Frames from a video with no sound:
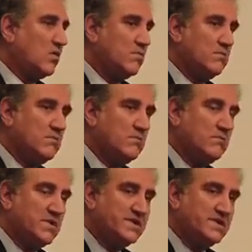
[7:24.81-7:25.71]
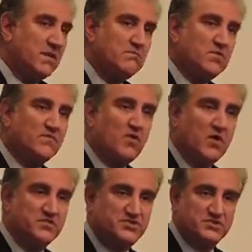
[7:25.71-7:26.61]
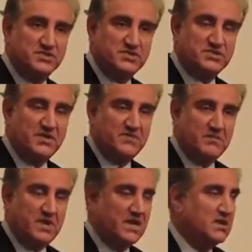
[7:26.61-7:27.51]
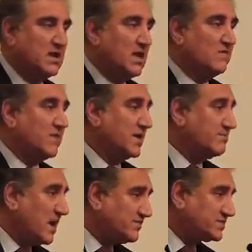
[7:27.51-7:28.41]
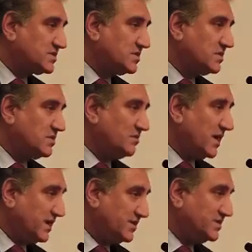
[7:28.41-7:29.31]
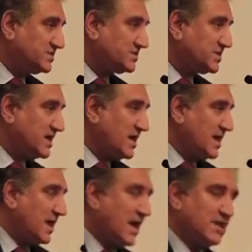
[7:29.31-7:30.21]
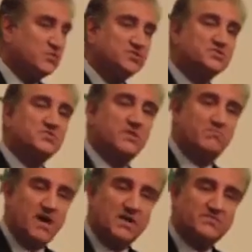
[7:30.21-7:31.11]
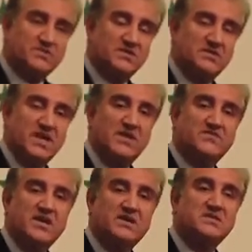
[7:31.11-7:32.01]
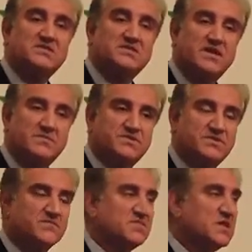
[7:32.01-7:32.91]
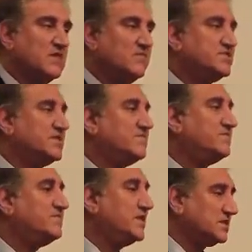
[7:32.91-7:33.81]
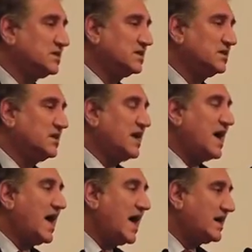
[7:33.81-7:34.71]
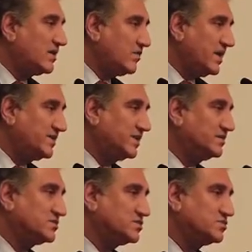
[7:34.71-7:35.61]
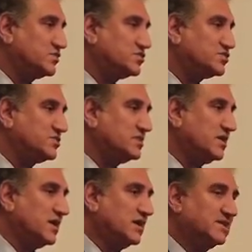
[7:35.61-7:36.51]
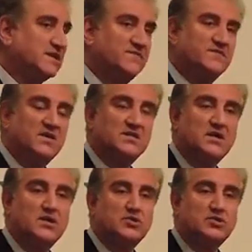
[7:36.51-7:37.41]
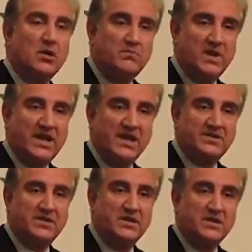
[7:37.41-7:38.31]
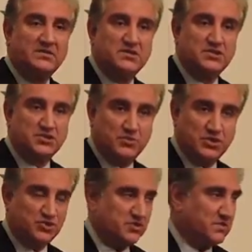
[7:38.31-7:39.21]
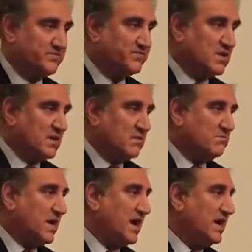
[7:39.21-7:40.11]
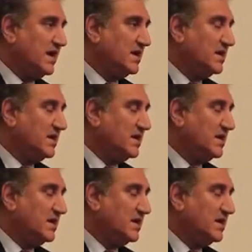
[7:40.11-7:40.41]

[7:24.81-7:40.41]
A number of officers that we made are rebuffed by Indians, and not just rebuffed, they have taken steps which have further aggravated the situation, that have further complicated the situation by